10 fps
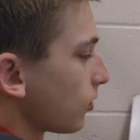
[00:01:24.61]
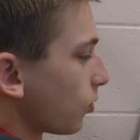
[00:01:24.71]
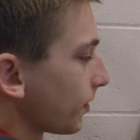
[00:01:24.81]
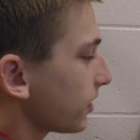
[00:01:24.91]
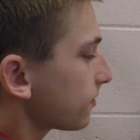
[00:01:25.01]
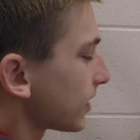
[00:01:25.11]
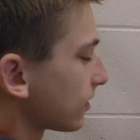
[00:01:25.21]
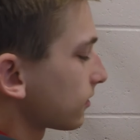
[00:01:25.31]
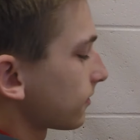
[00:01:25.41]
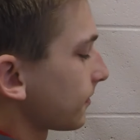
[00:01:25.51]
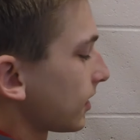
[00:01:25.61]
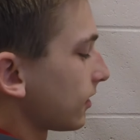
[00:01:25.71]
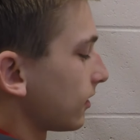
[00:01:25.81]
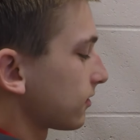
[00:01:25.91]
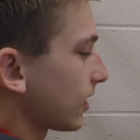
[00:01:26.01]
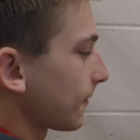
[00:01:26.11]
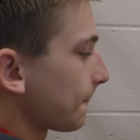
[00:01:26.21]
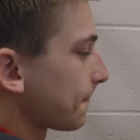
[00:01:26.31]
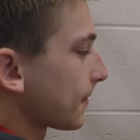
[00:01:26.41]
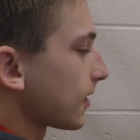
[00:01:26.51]
What this means is that
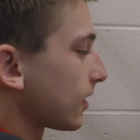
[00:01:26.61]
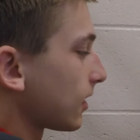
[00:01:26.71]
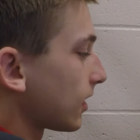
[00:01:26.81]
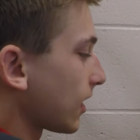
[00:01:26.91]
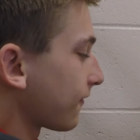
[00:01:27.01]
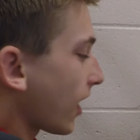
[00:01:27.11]
if